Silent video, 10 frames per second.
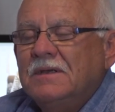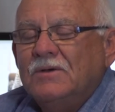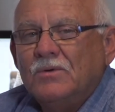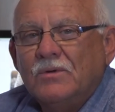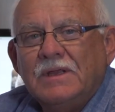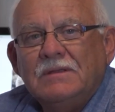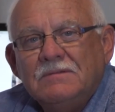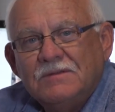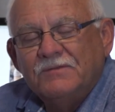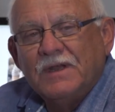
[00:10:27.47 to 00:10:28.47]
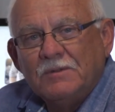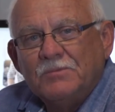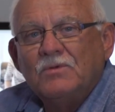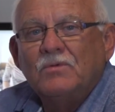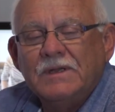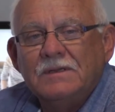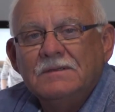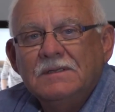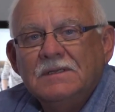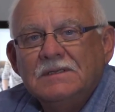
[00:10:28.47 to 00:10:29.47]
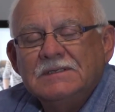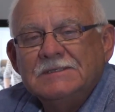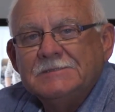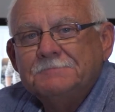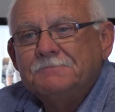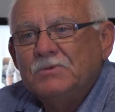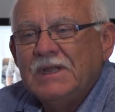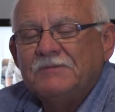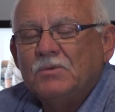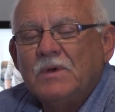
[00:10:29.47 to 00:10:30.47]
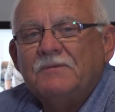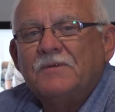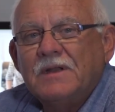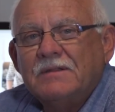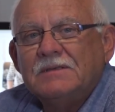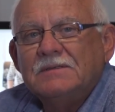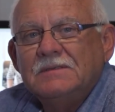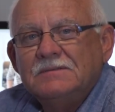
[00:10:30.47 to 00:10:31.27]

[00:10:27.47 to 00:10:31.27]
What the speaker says: already developed or written will have to wait for another